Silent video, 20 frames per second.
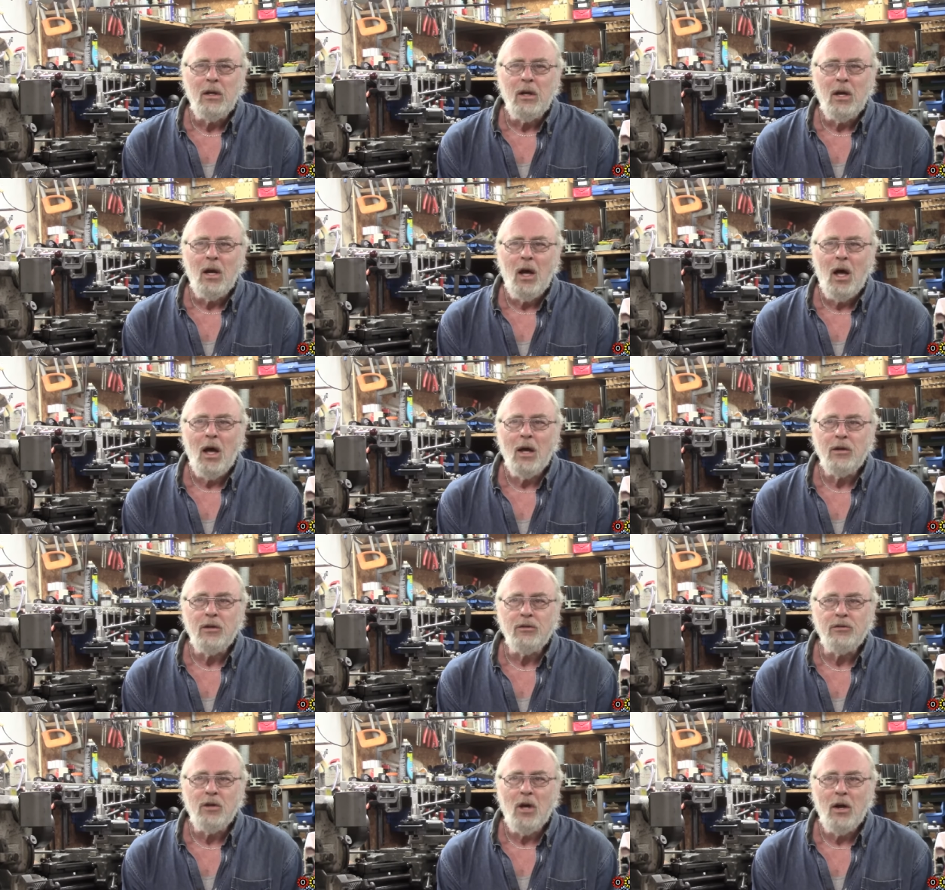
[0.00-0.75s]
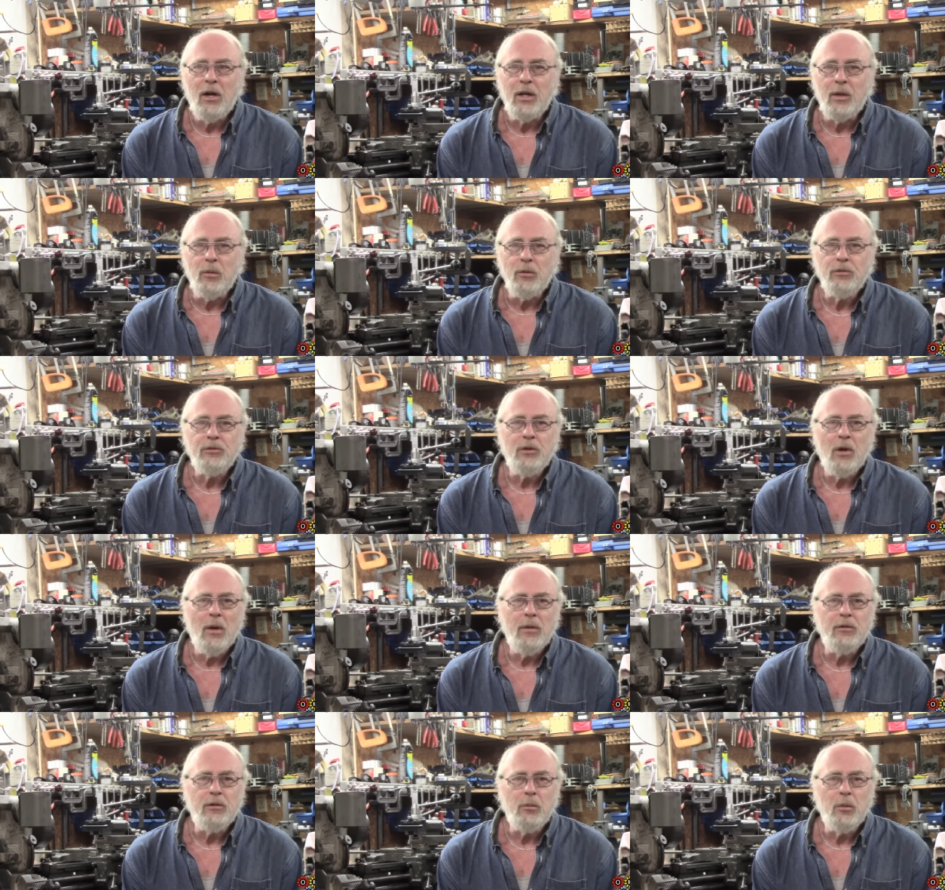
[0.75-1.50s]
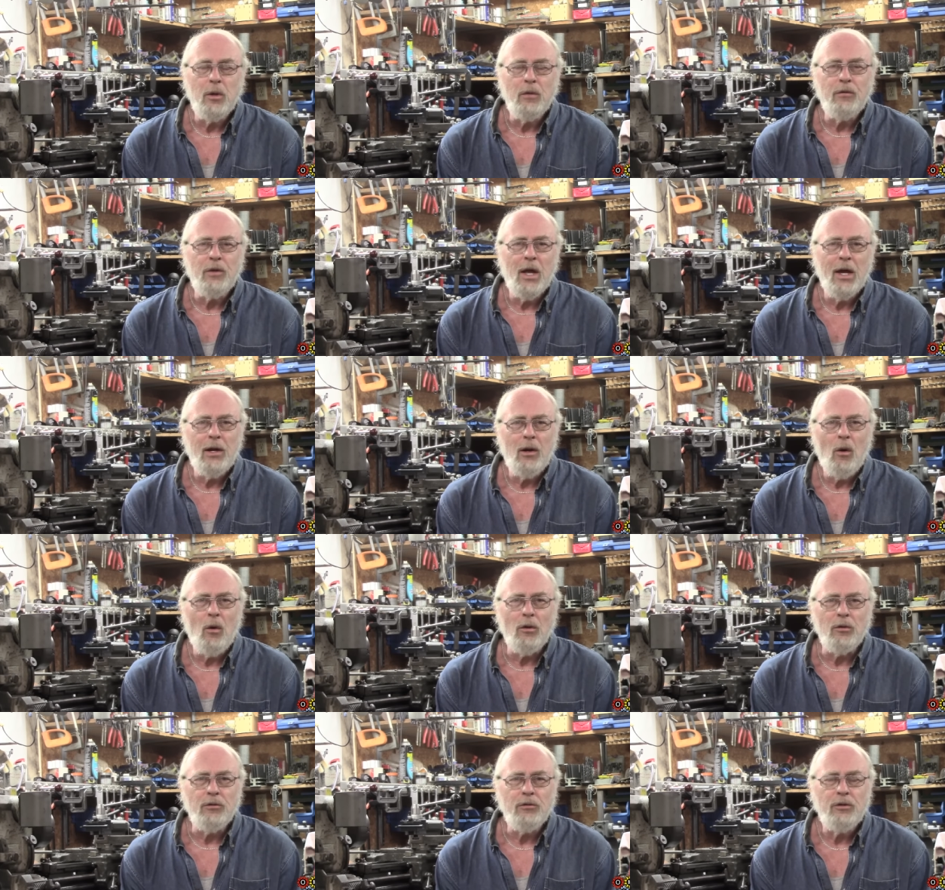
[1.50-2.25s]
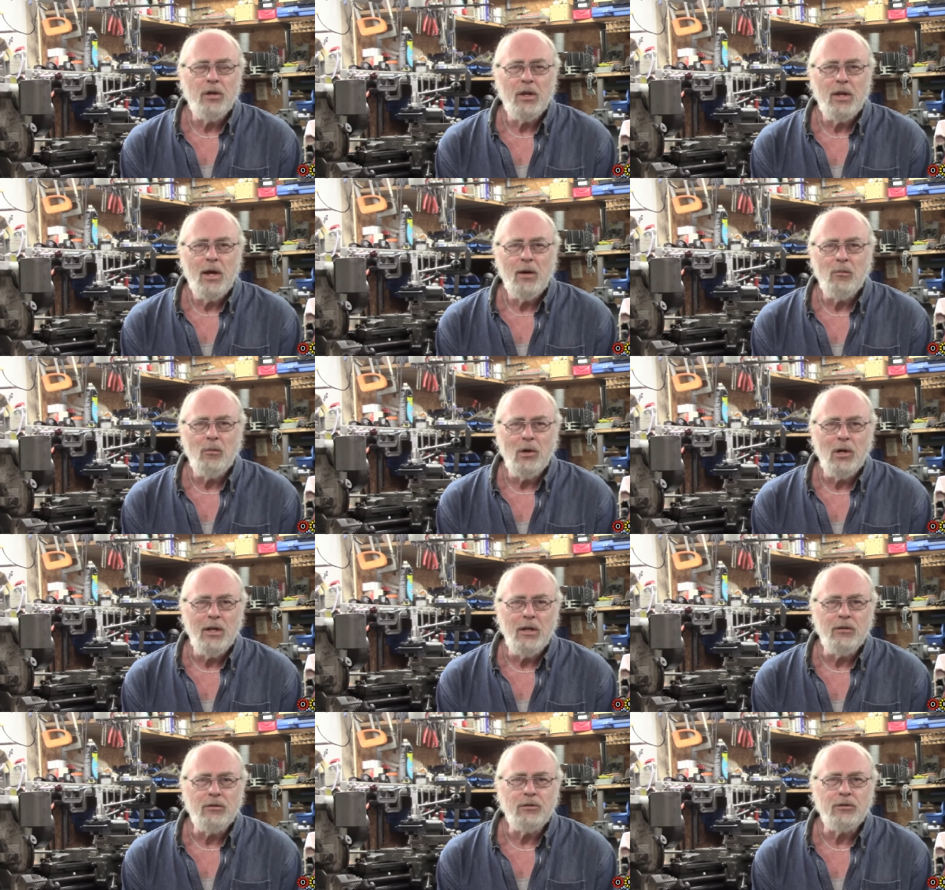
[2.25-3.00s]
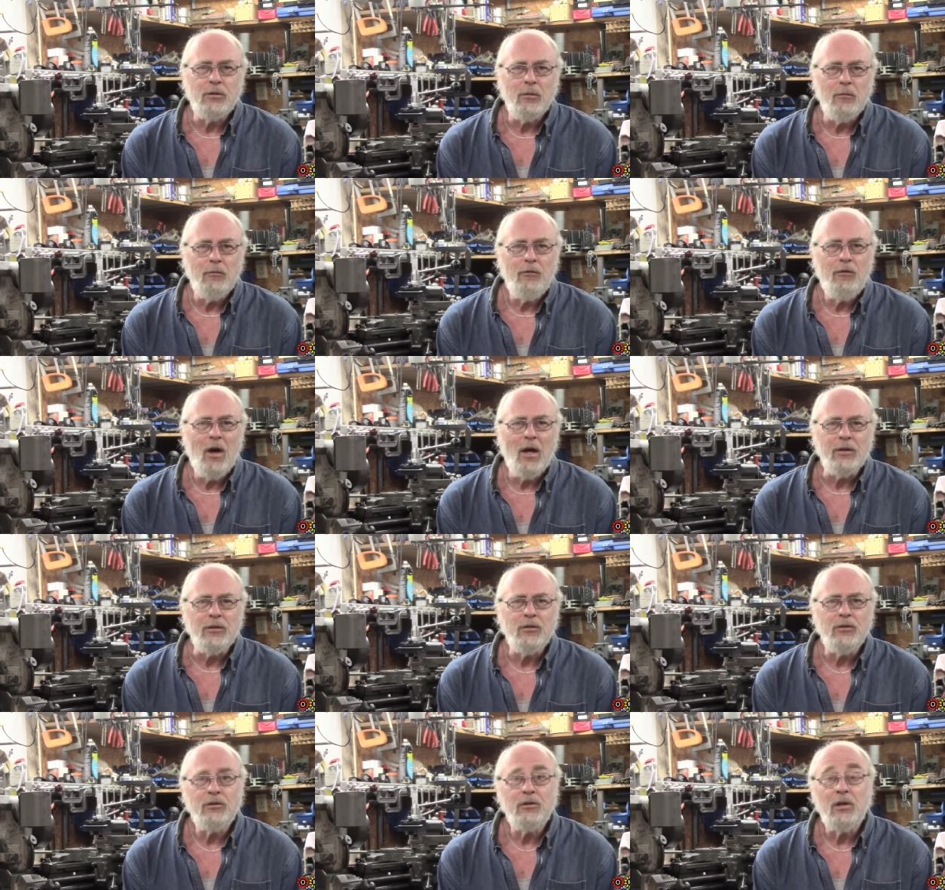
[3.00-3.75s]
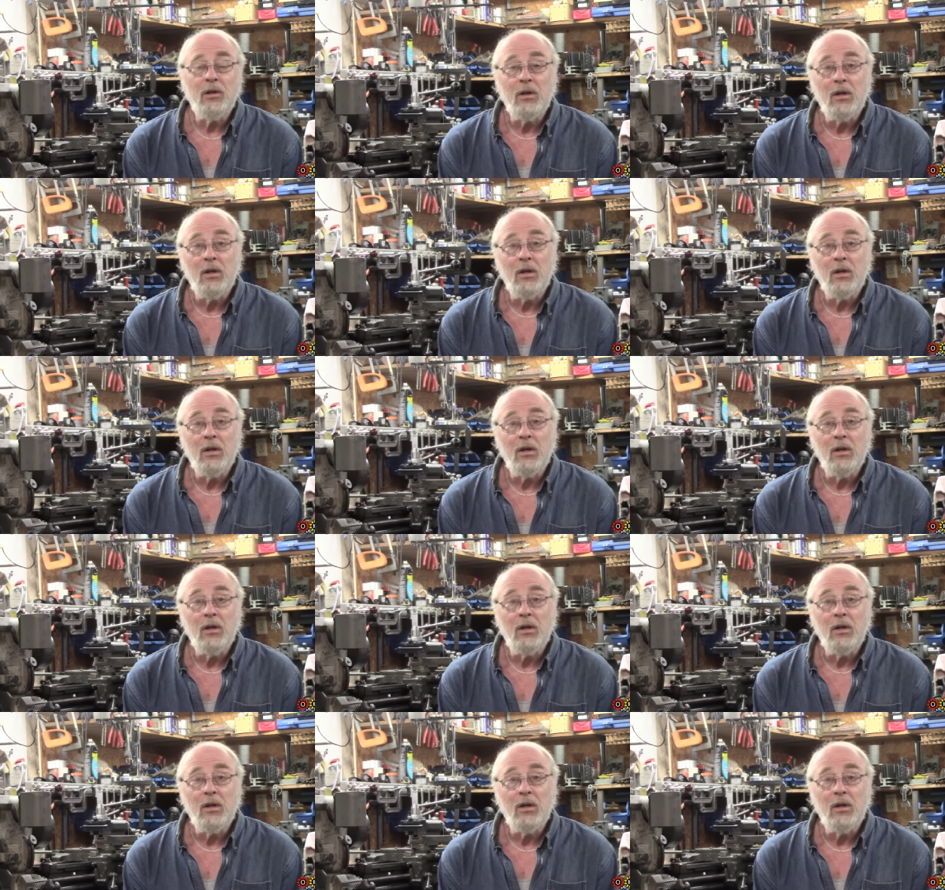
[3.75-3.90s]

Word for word: I decided it was time to move that on, so that released some funds.